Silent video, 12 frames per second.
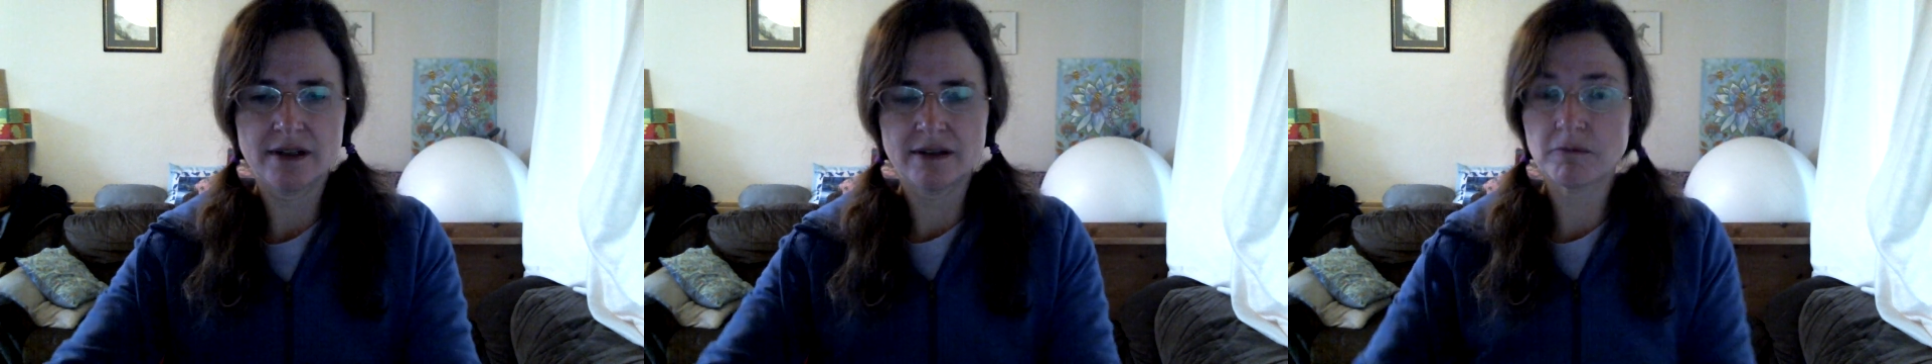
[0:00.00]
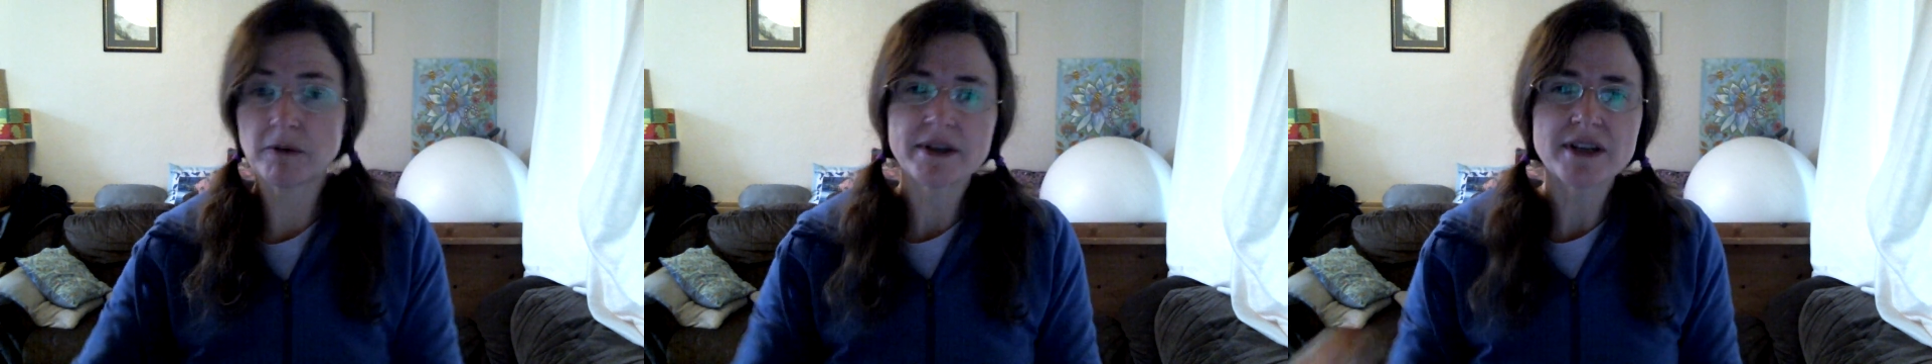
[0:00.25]

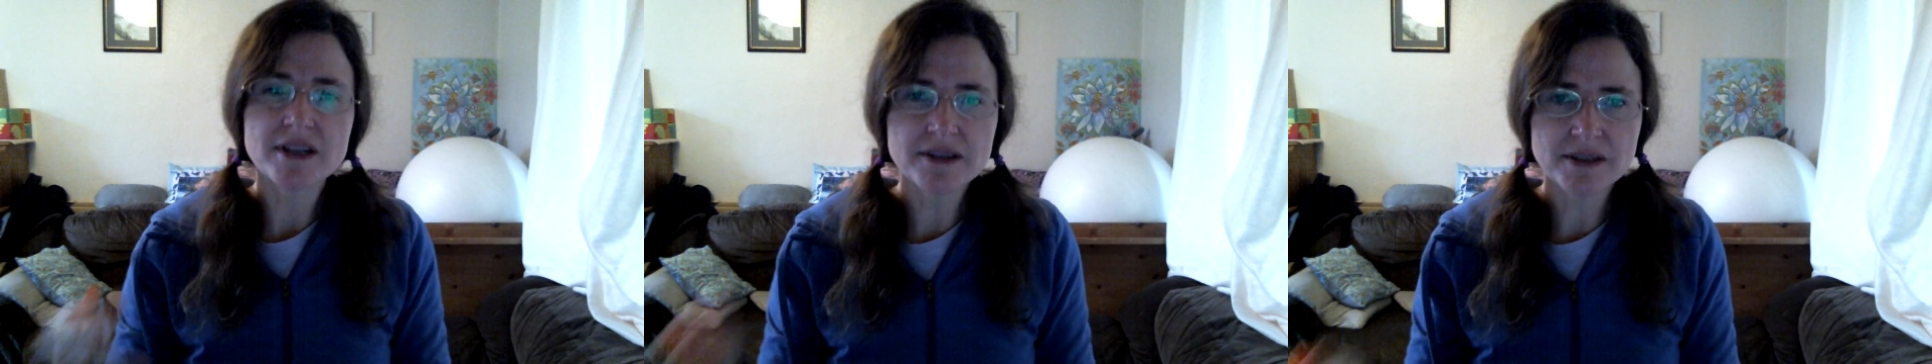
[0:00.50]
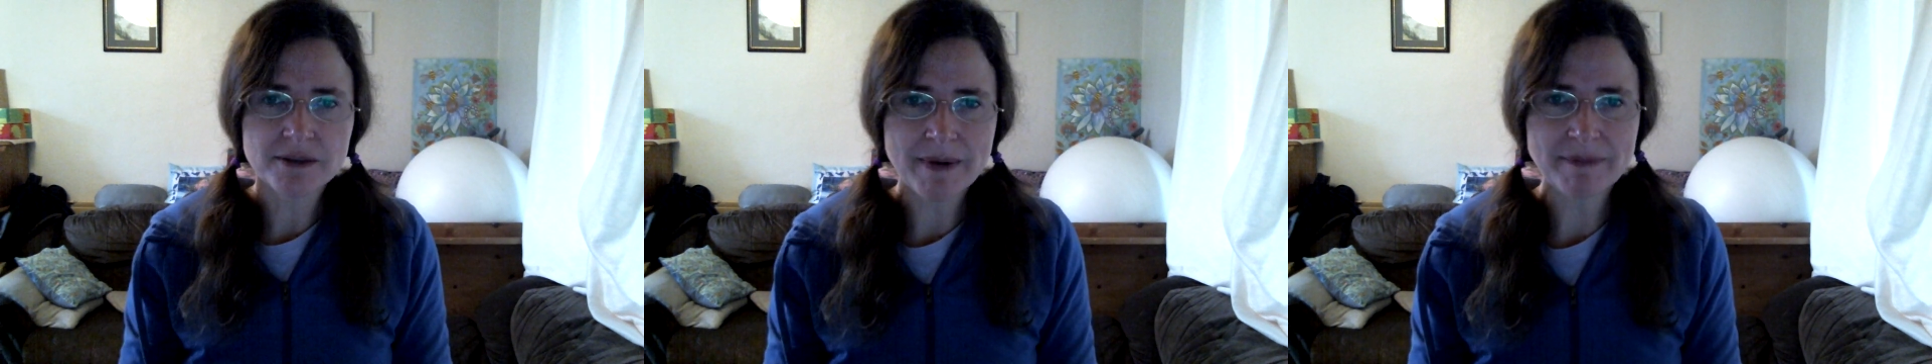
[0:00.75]

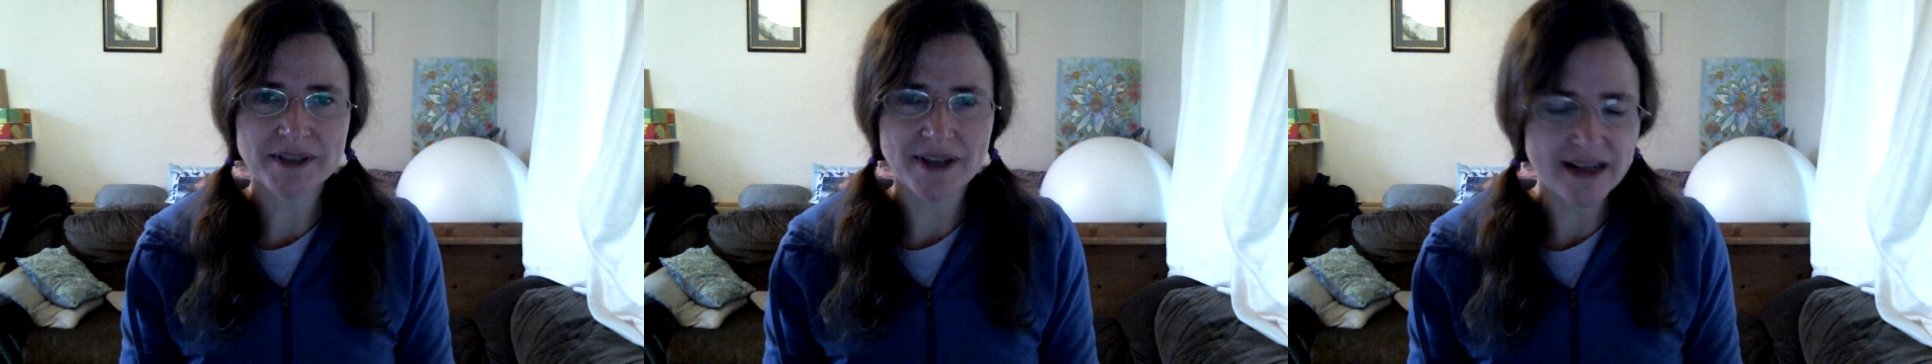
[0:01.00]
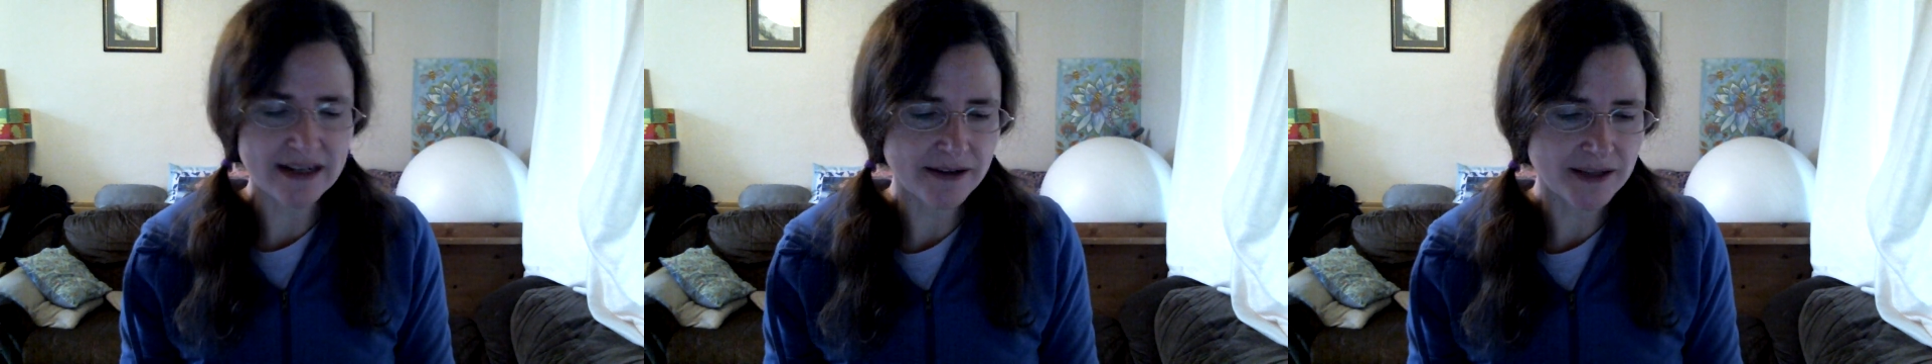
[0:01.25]
use the
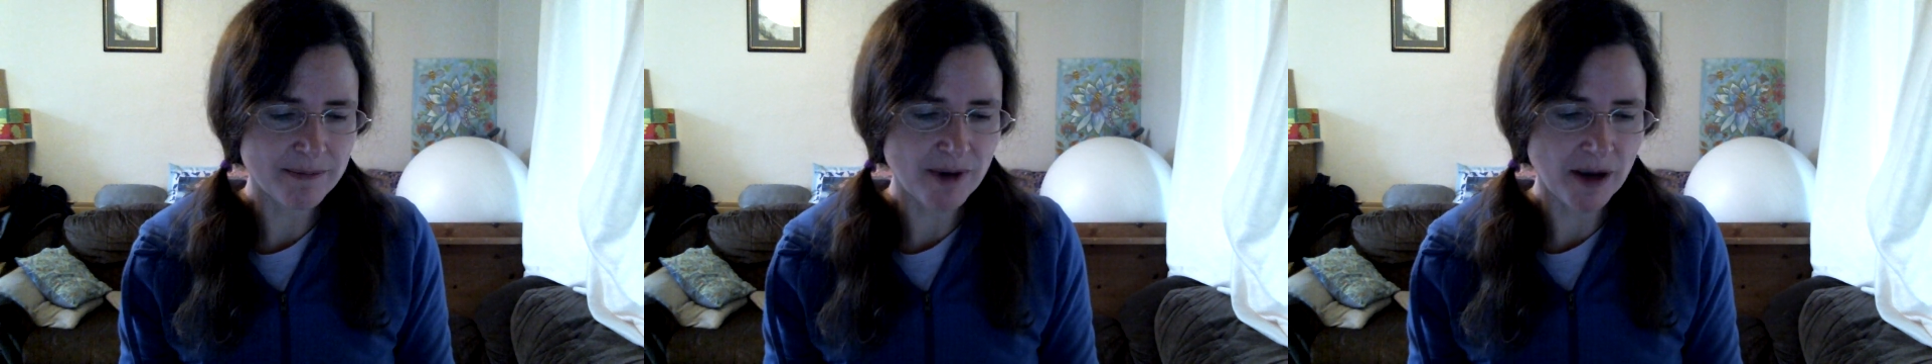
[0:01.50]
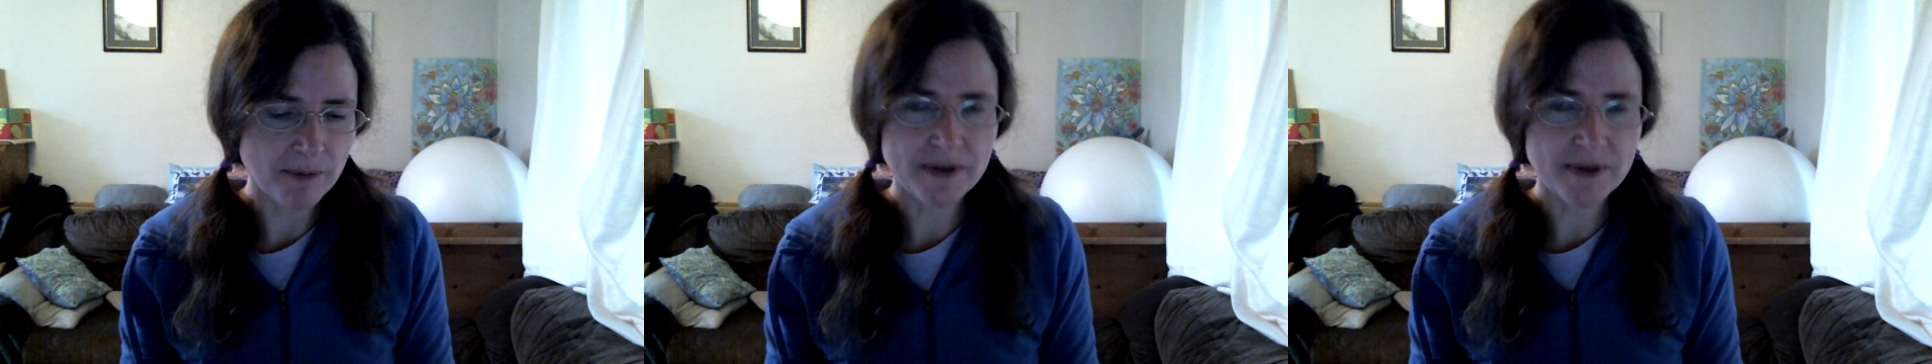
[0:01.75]
website and look them up,